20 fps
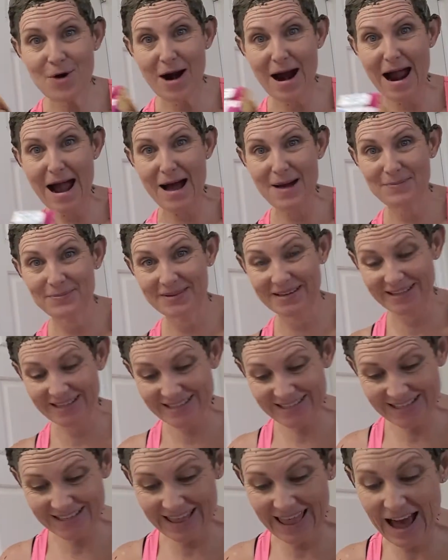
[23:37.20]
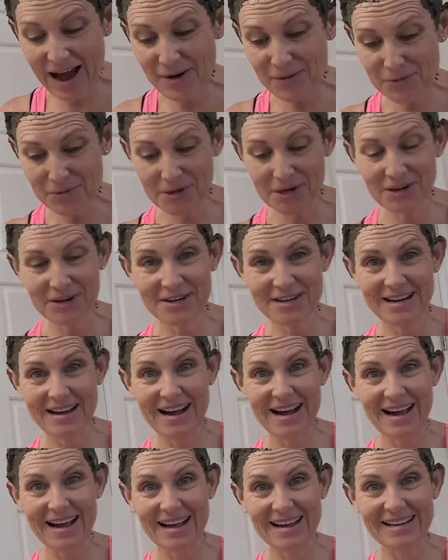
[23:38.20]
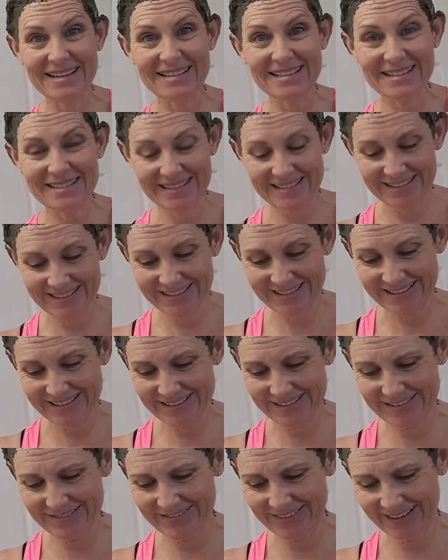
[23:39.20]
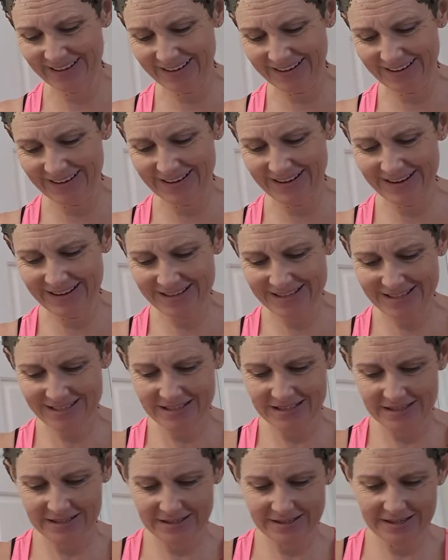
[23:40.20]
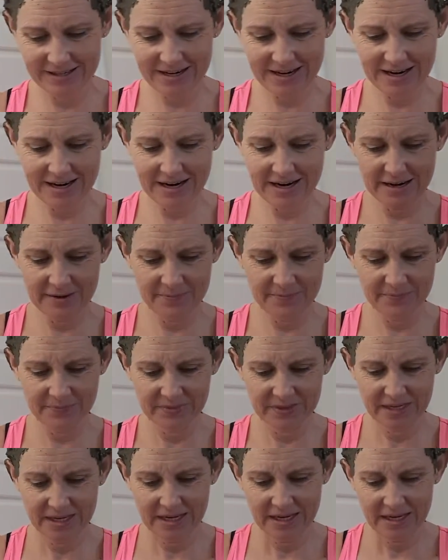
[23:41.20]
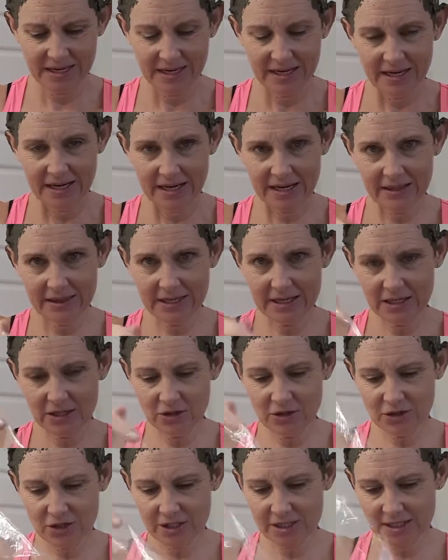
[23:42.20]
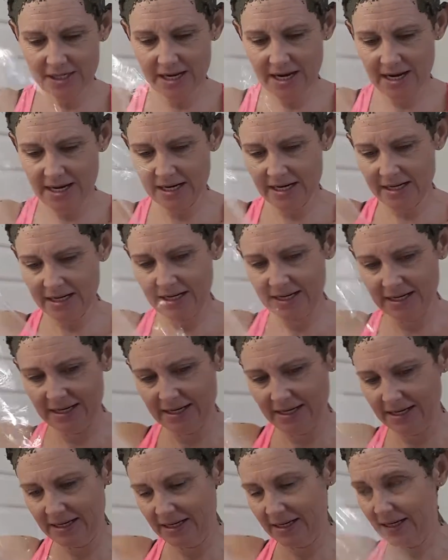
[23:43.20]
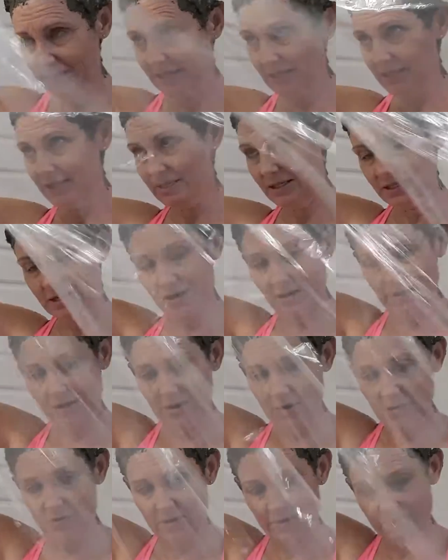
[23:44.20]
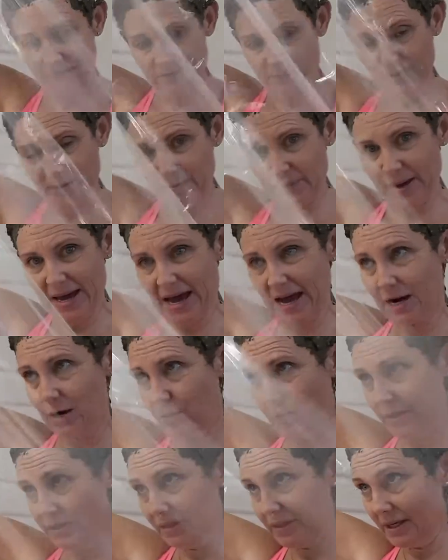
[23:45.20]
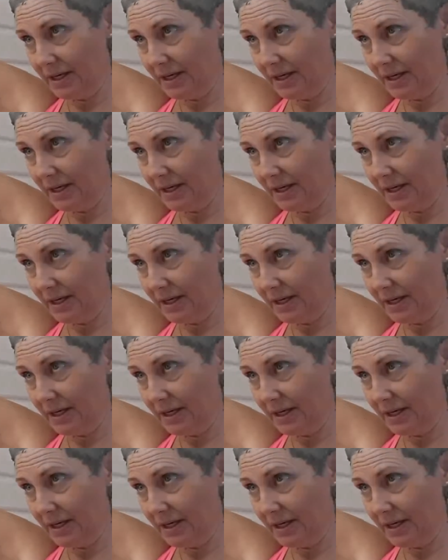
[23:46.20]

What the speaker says: wrap. Isn't that weird, guys? Oh my gosh. Okay. And then you just kind of start going from the back with